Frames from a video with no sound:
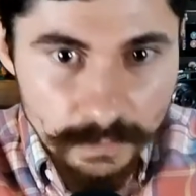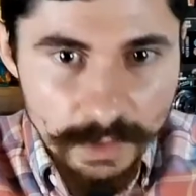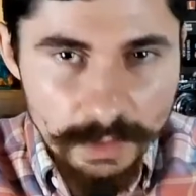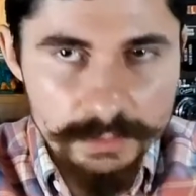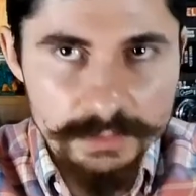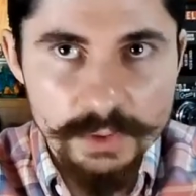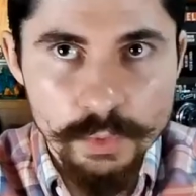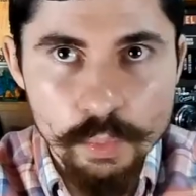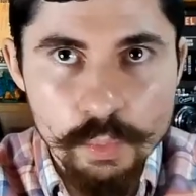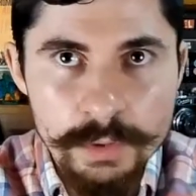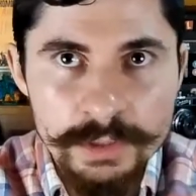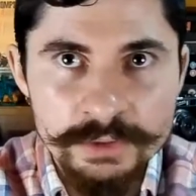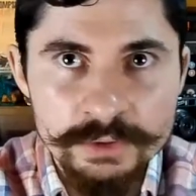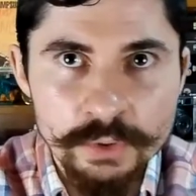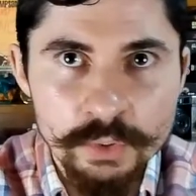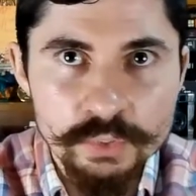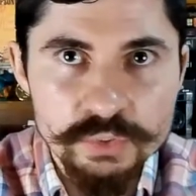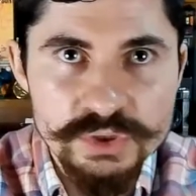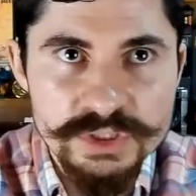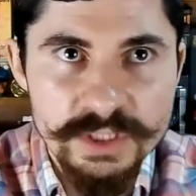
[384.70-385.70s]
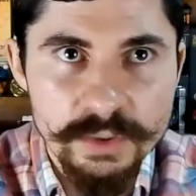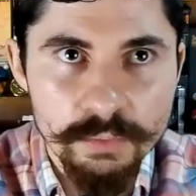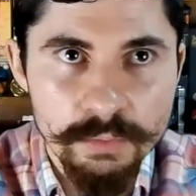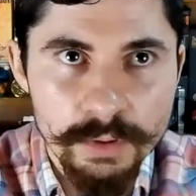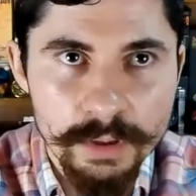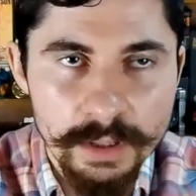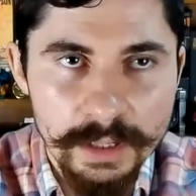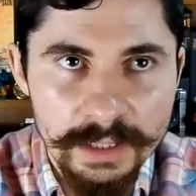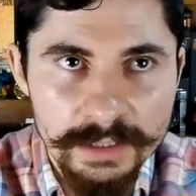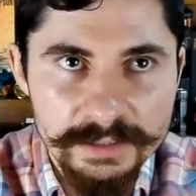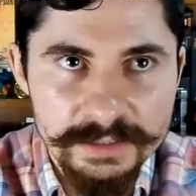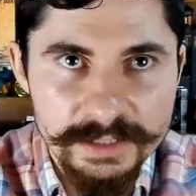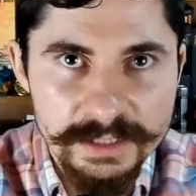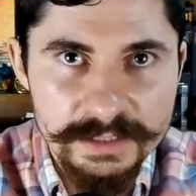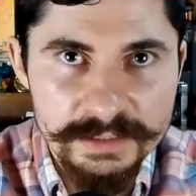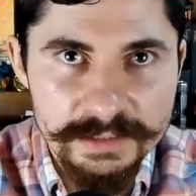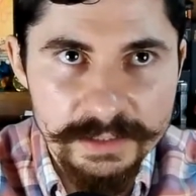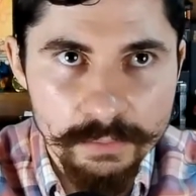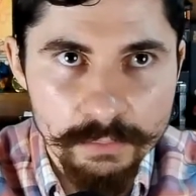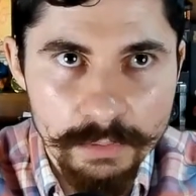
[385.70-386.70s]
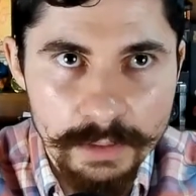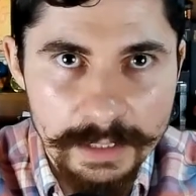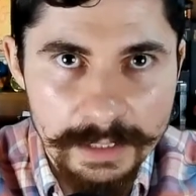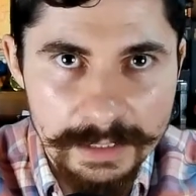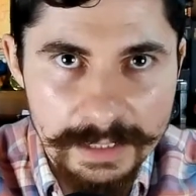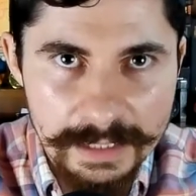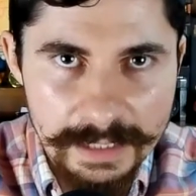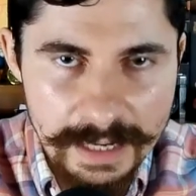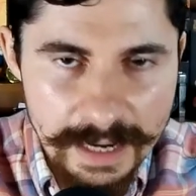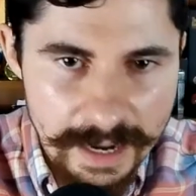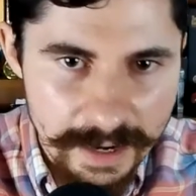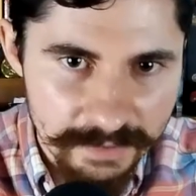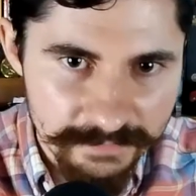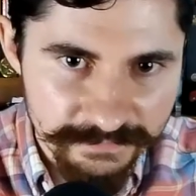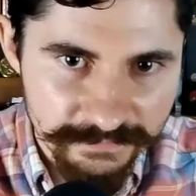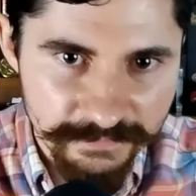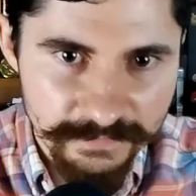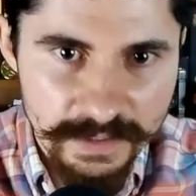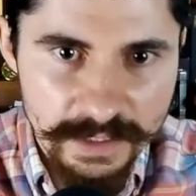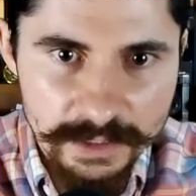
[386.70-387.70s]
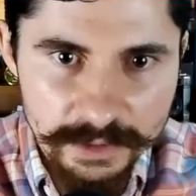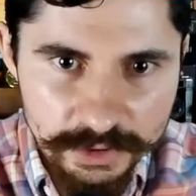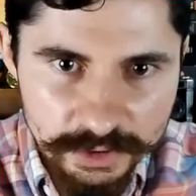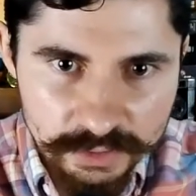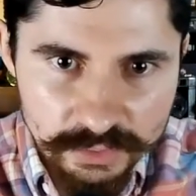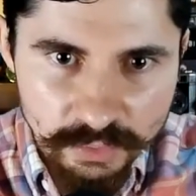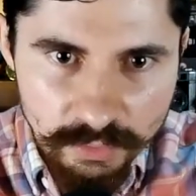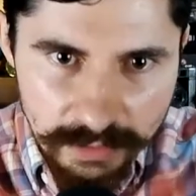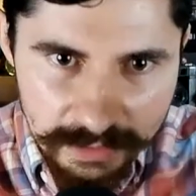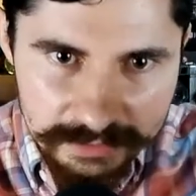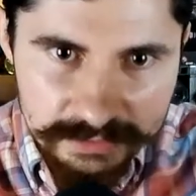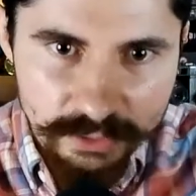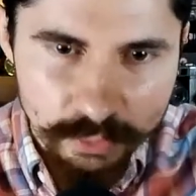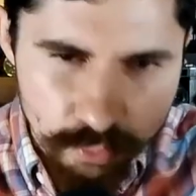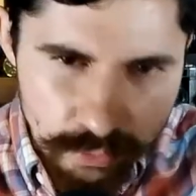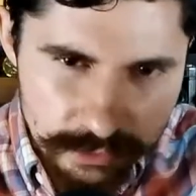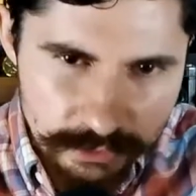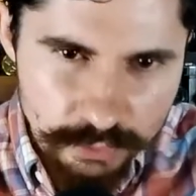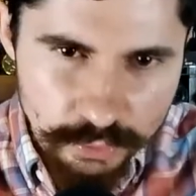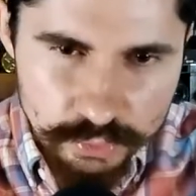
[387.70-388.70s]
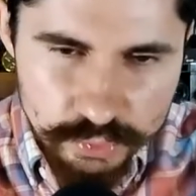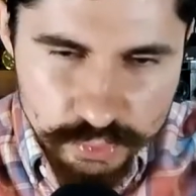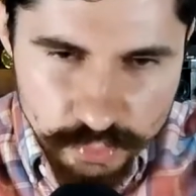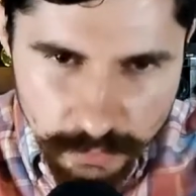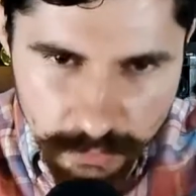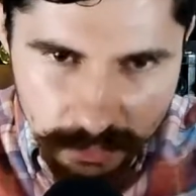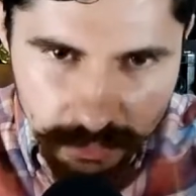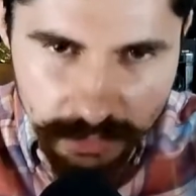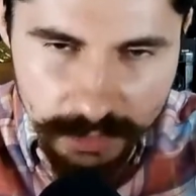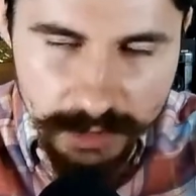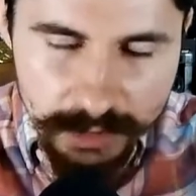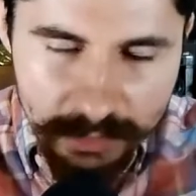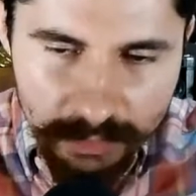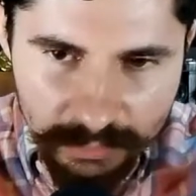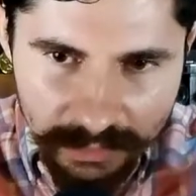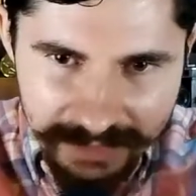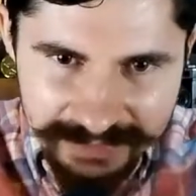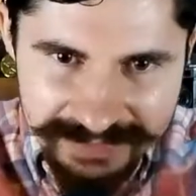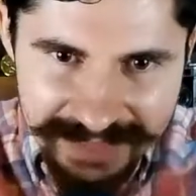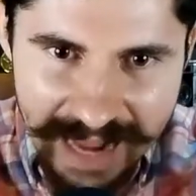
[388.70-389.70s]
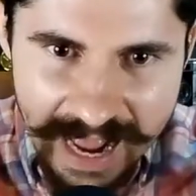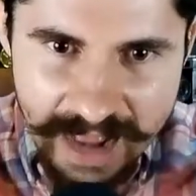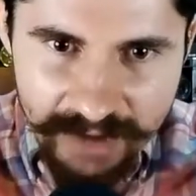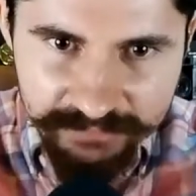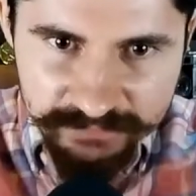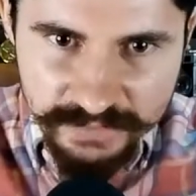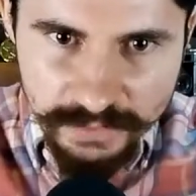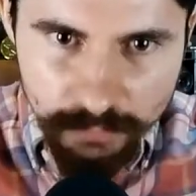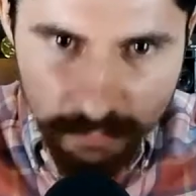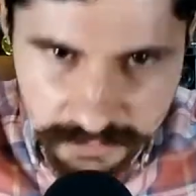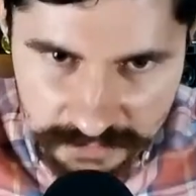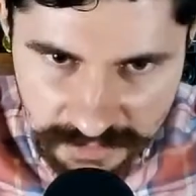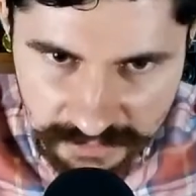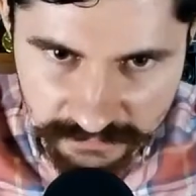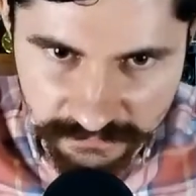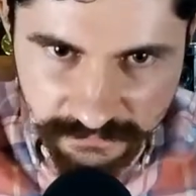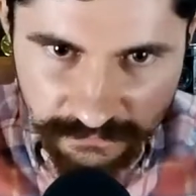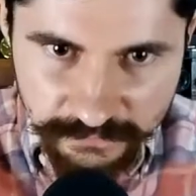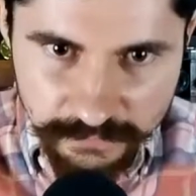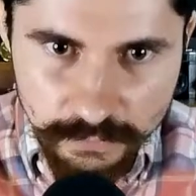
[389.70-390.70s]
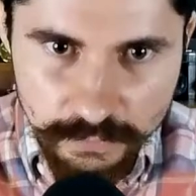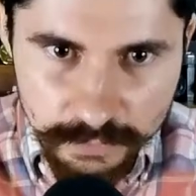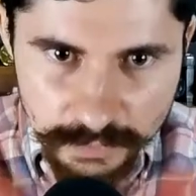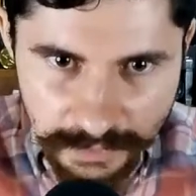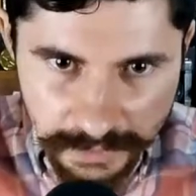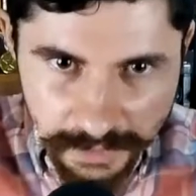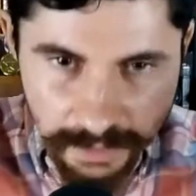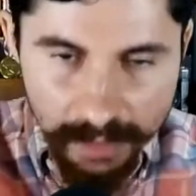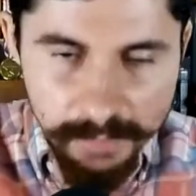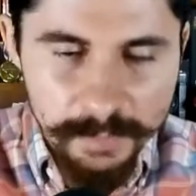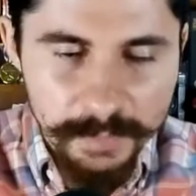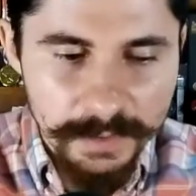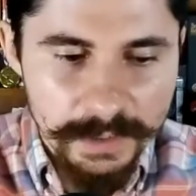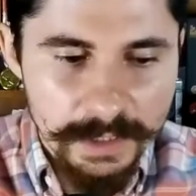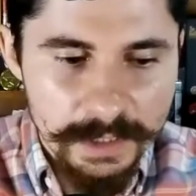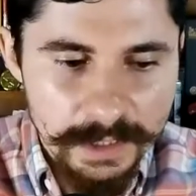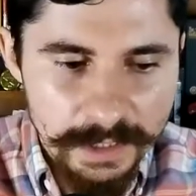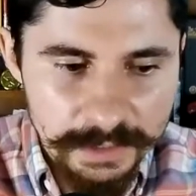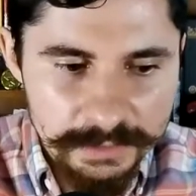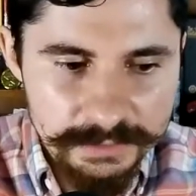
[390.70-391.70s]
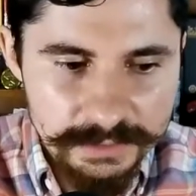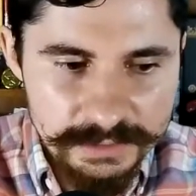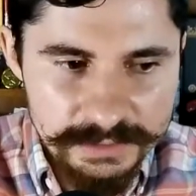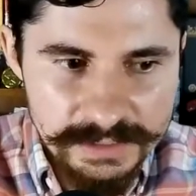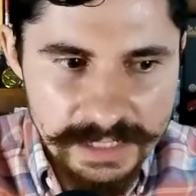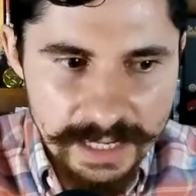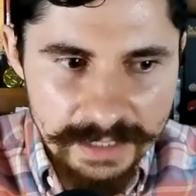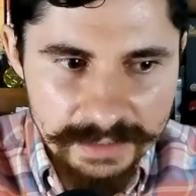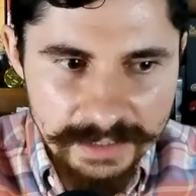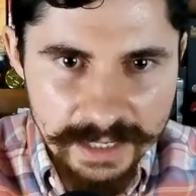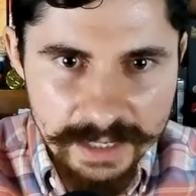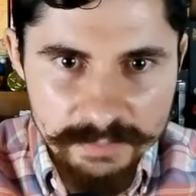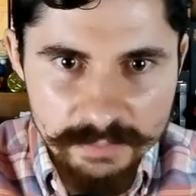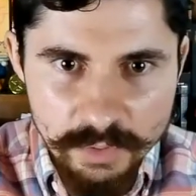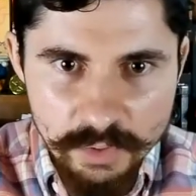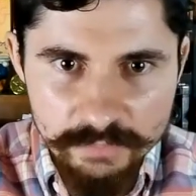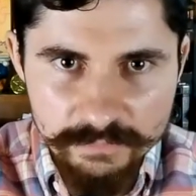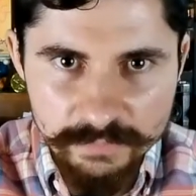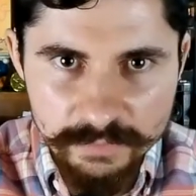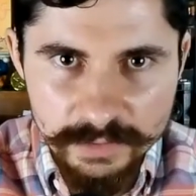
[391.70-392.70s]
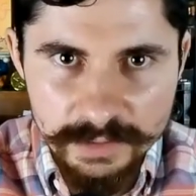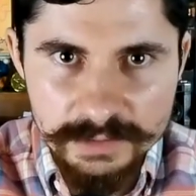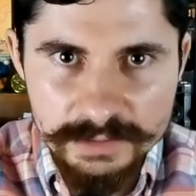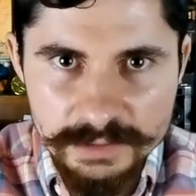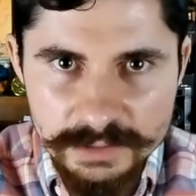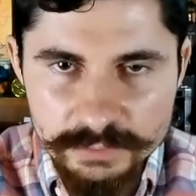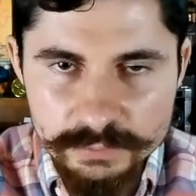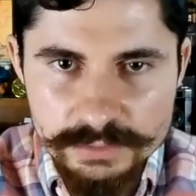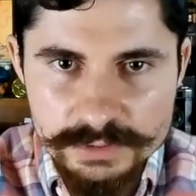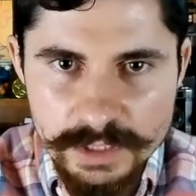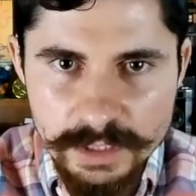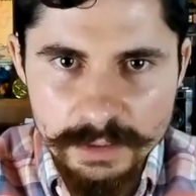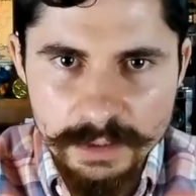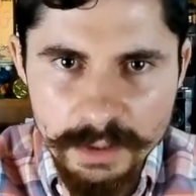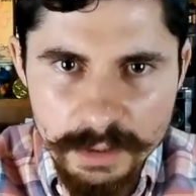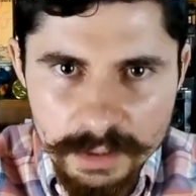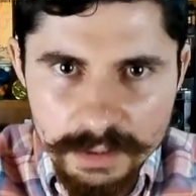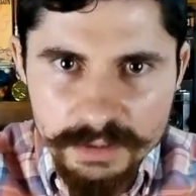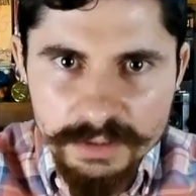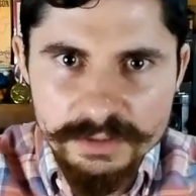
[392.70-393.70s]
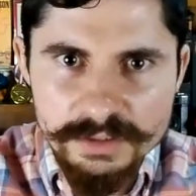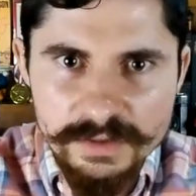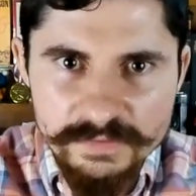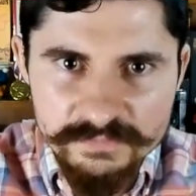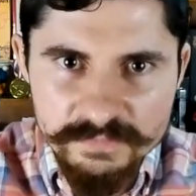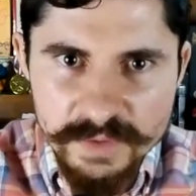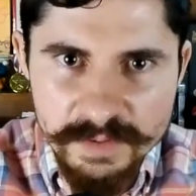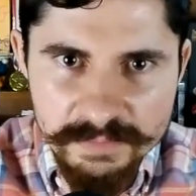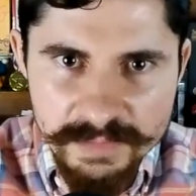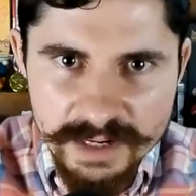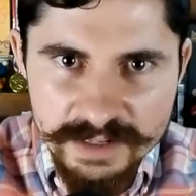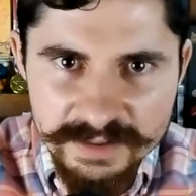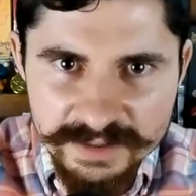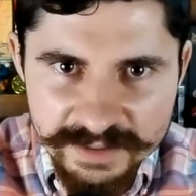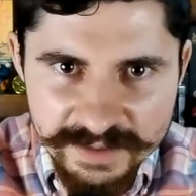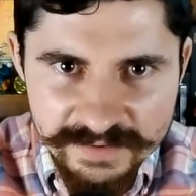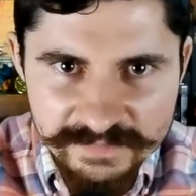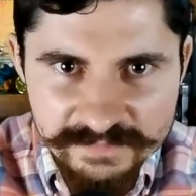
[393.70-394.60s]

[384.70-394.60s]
The windows, I think they were like half, like the windows were at half. They were not fully up. And this guy came over and he was like, give me money.